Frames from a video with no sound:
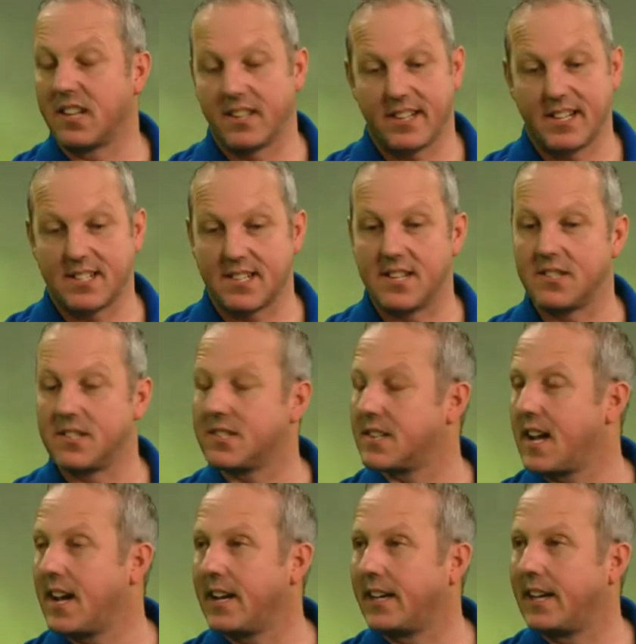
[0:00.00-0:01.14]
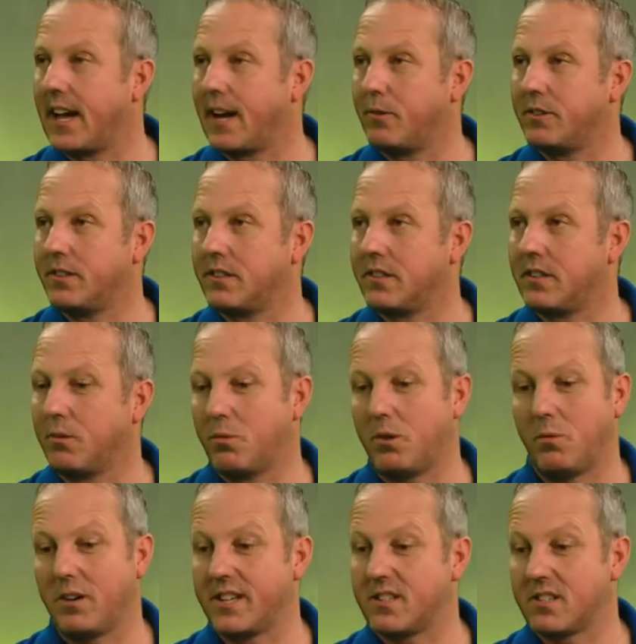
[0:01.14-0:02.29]
their season starting now, and what
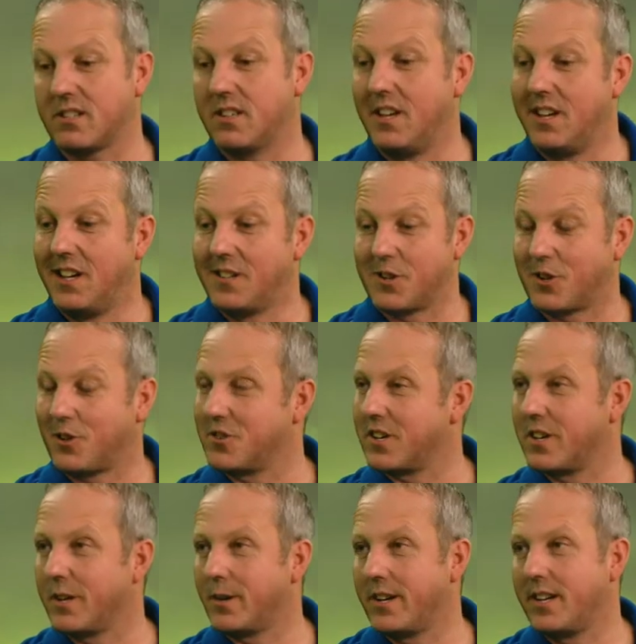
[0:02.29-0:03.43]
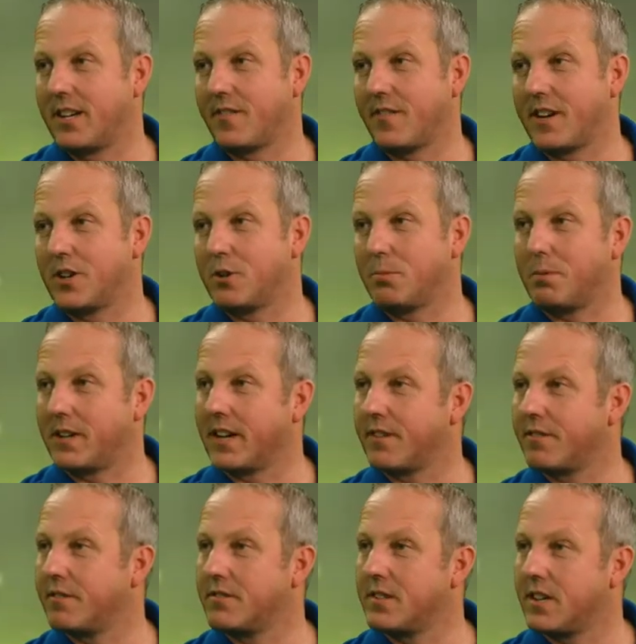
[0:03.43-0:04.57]
way to continue in the FA Cup and get
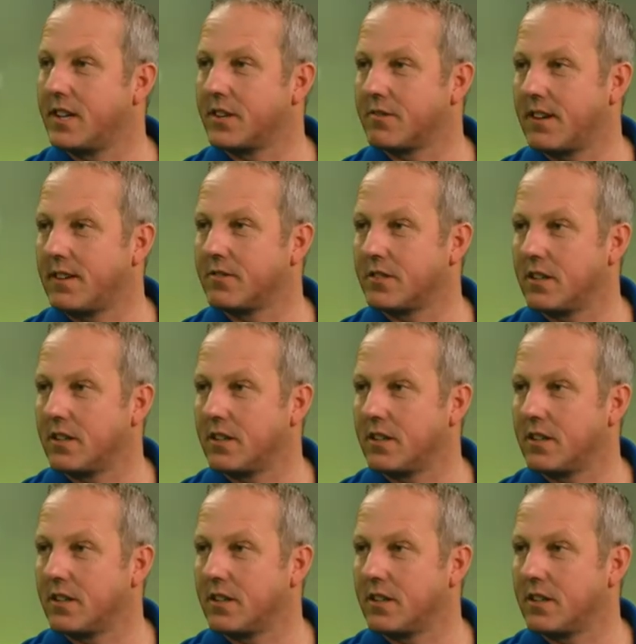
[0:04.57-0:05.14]
through to the next round.